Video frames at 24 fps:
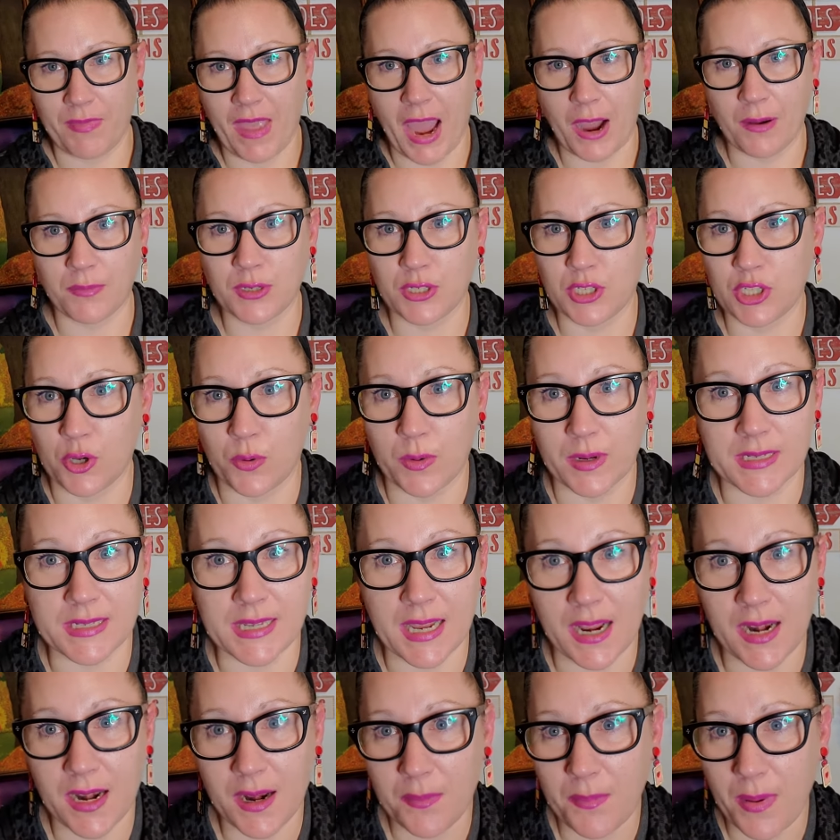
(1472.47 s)
I was so
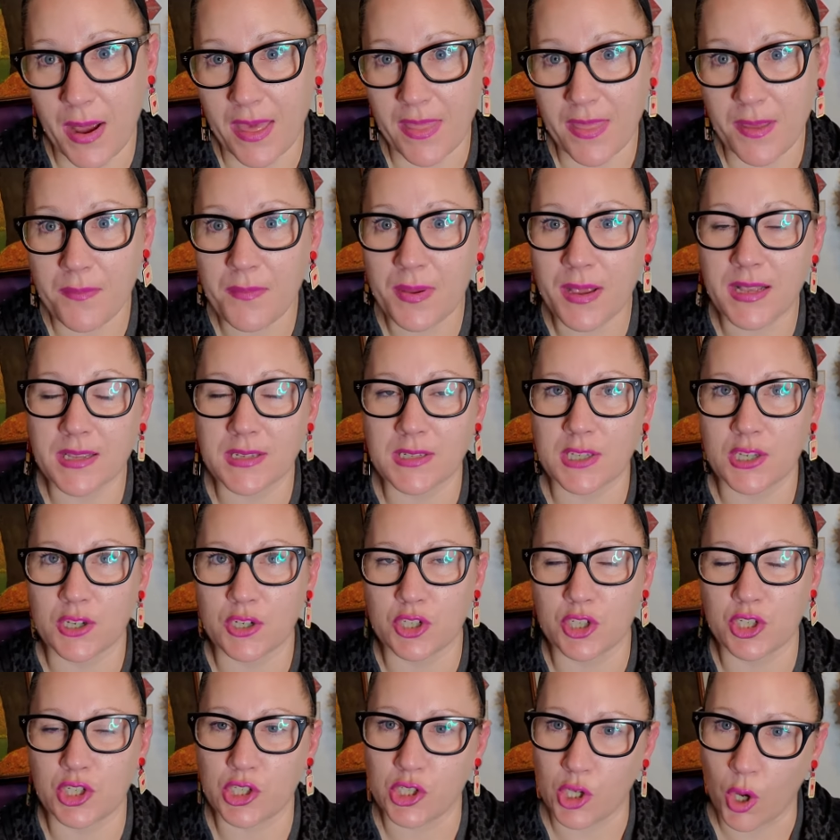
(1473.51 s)
excited by them because they're
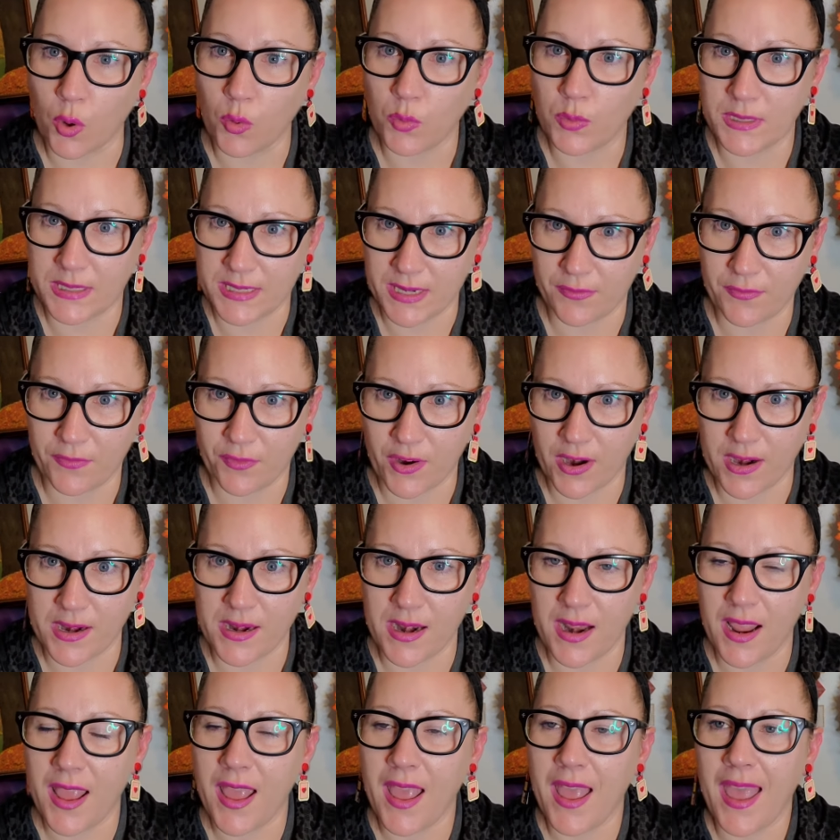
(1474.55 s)
so different
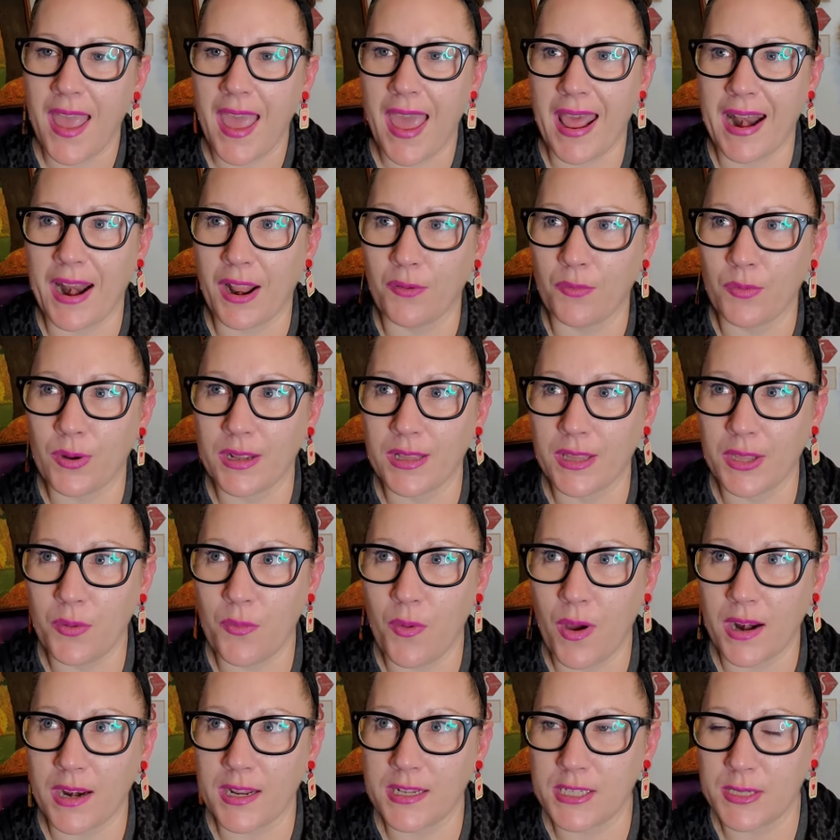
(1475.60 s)
and I really
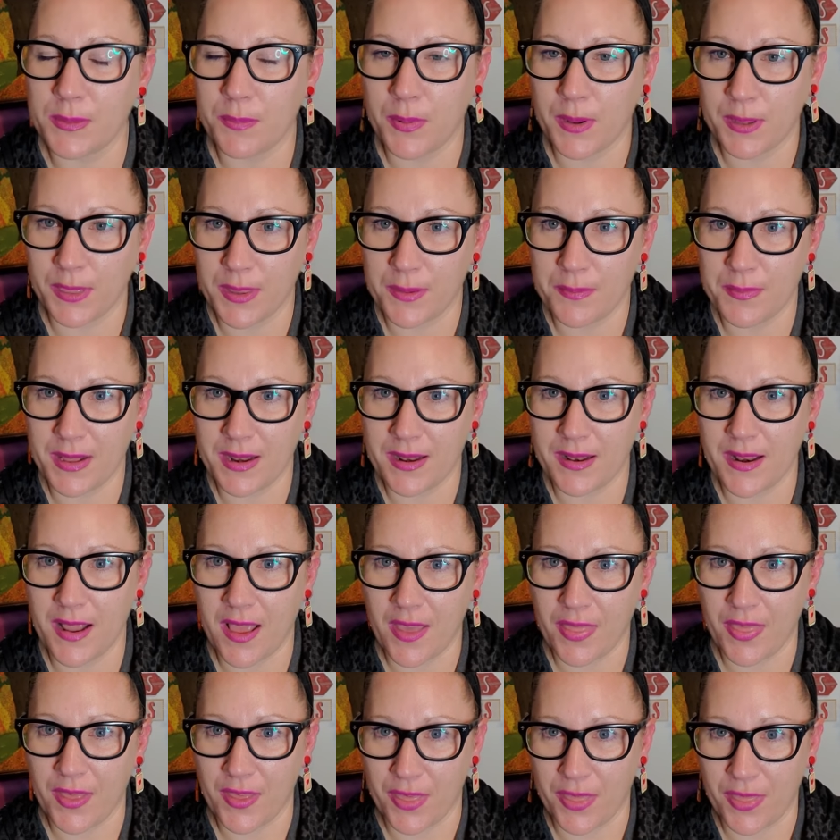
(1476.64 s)
wanted to put them in
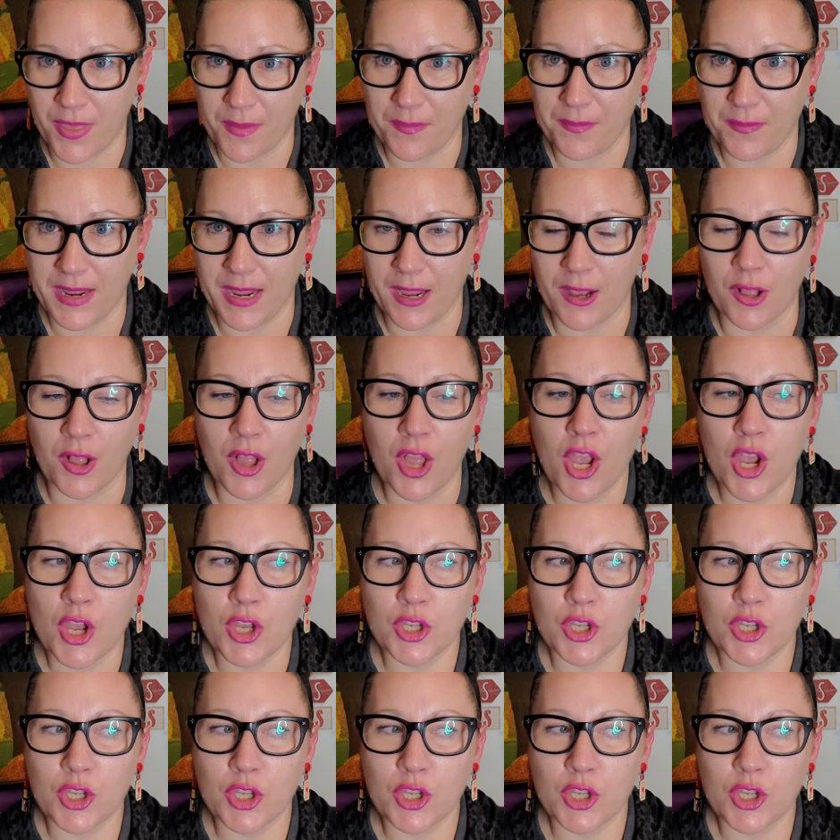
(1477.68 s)
the thumbnail.